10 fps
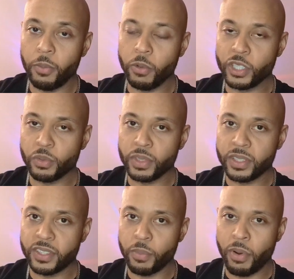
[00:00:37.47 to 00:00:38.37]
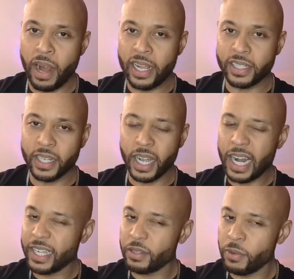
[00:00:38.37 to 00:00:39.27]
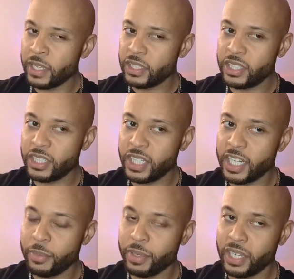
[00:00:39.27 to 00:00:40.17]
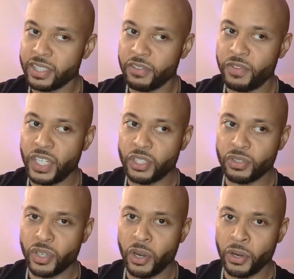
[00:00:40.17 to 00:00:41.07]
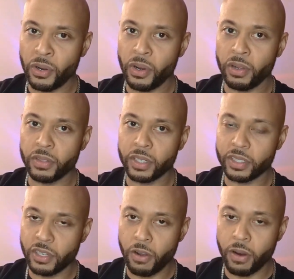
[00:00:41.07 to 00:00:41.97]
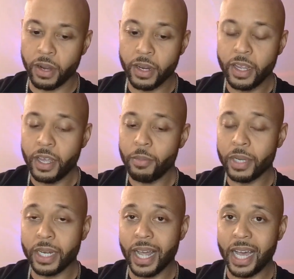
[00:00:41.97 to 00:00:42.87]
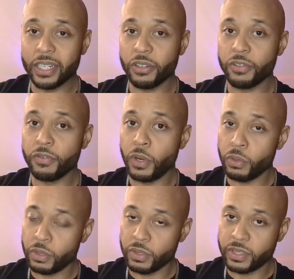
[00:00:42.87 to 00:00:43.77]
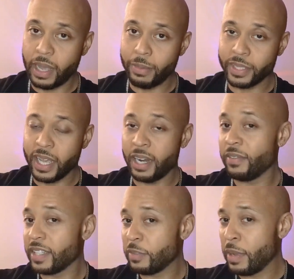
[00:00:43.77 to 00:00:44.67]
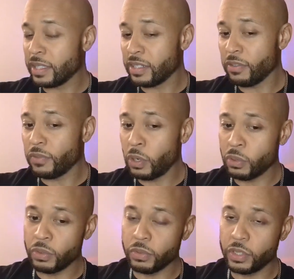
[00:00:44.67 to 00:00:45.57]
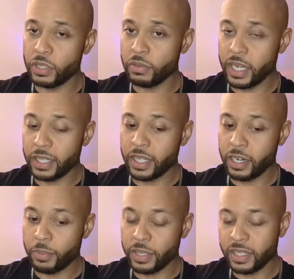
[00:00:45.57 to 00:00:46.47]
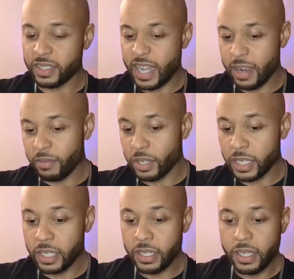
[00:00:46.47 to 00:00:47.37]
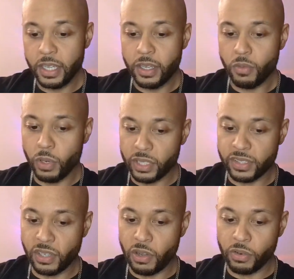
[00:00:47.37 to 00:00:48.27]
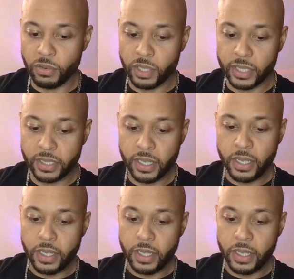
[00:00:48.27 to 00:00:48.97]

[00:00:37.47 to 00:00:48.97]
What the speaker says: which was surprising. I like the way that she did it because it features her on the guitar, but not on vocals. So I was kind of expecting a vocal duet there, but that's not really what the song was.